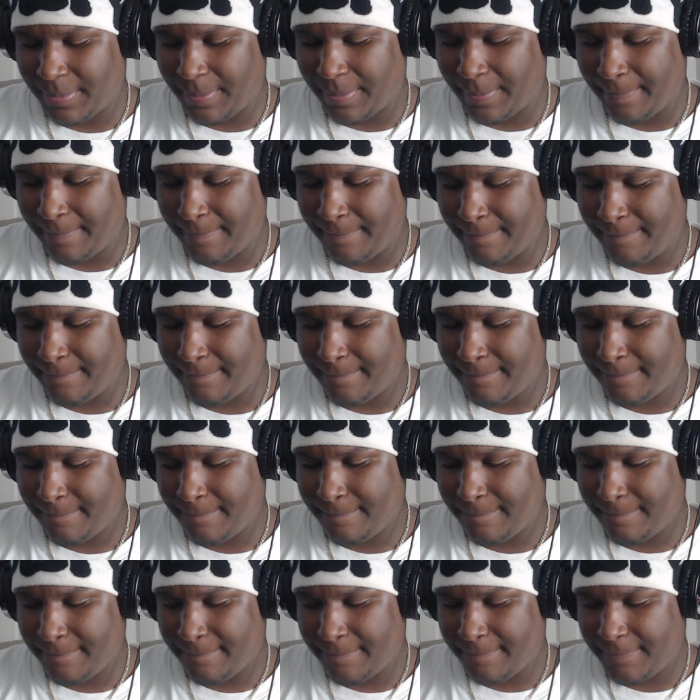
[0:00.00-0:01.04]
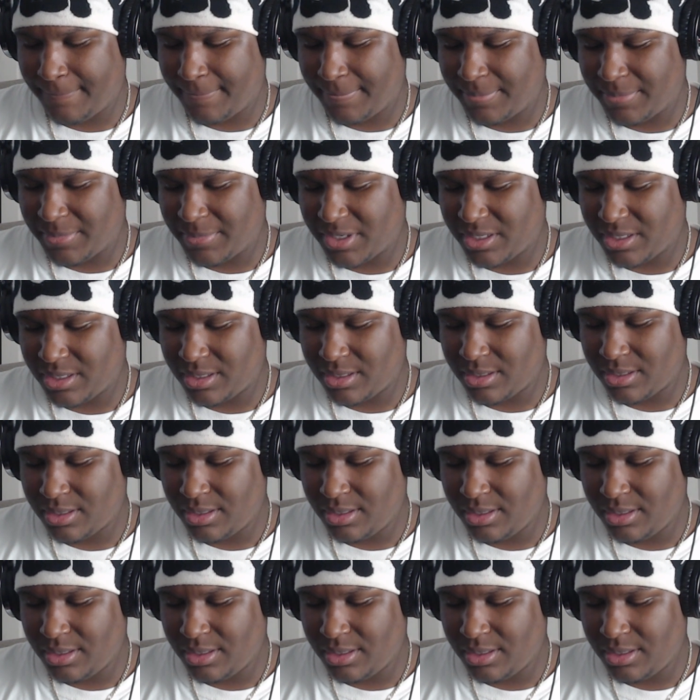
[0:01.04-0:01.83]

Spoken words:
(no one is talking)